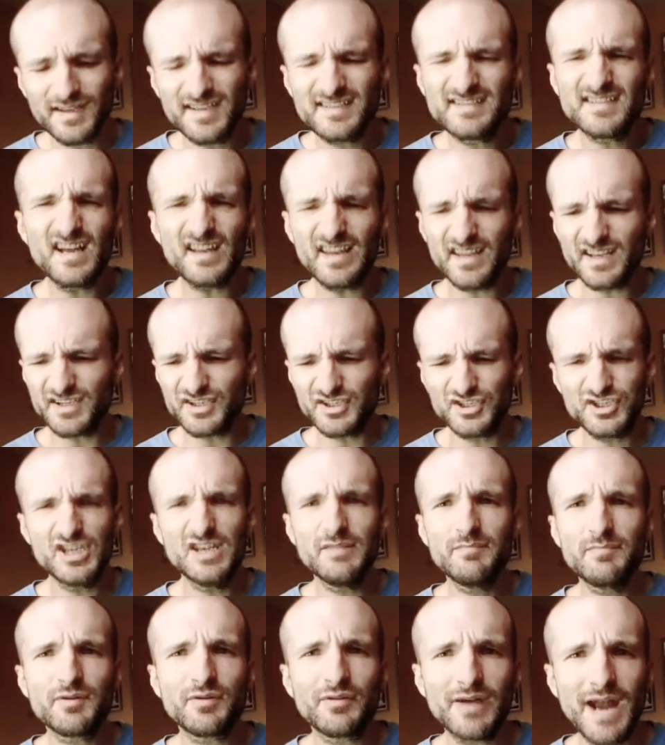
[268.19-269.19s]
It's not like a
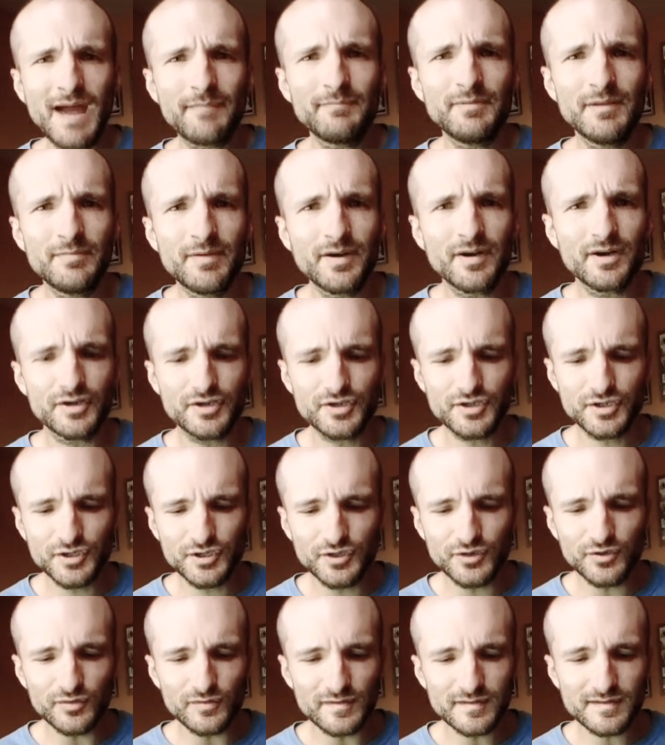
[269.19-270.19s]
cheap, crappy pair of
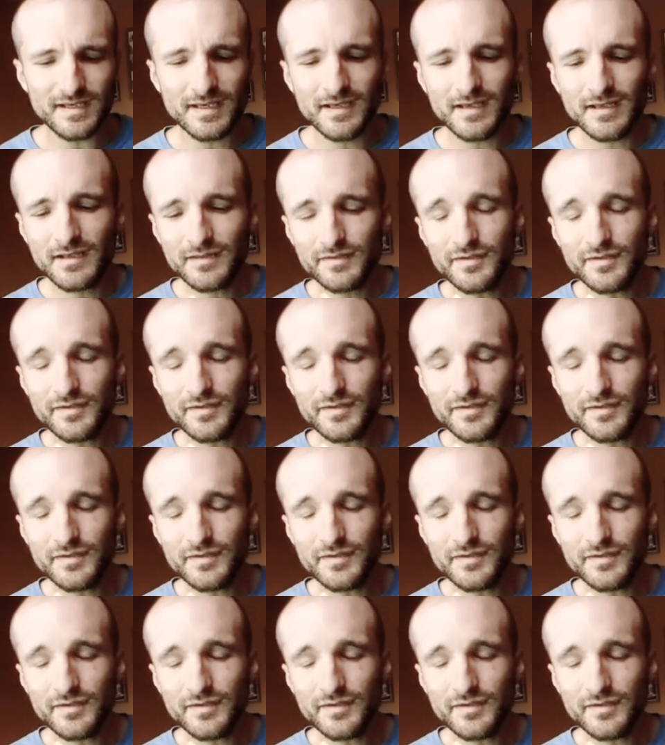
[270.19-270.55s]
shoes.